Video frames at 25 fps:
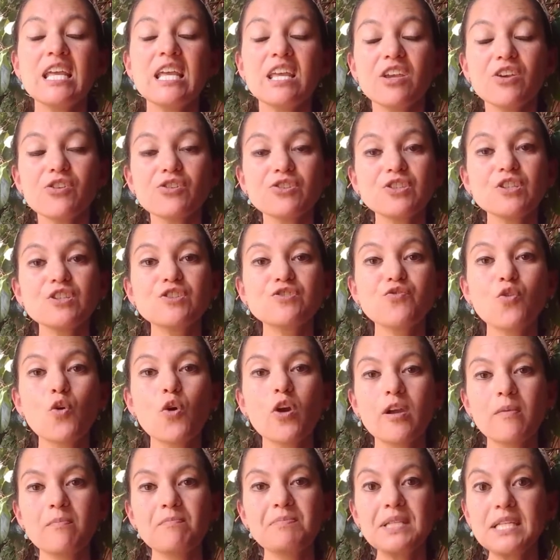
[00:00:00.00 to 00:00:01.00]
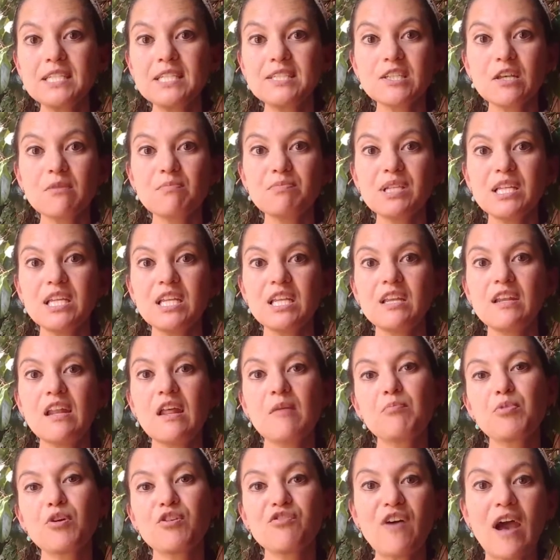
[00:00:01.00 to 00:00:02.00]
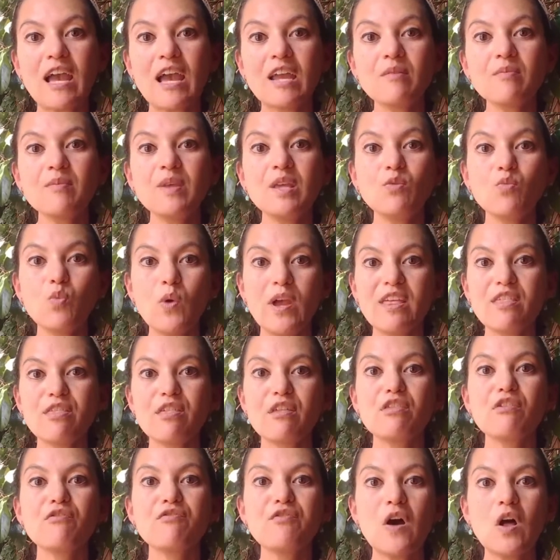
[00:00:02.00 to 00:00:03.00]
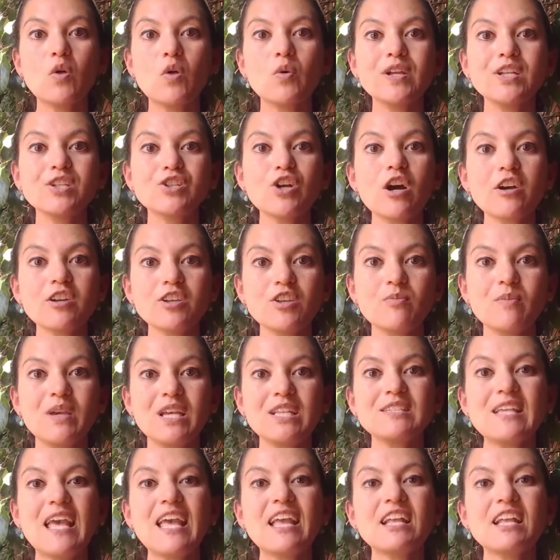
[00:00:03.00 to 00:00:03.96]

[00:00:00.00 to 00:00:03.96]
here's this form, please complete it and provide me with the following documents,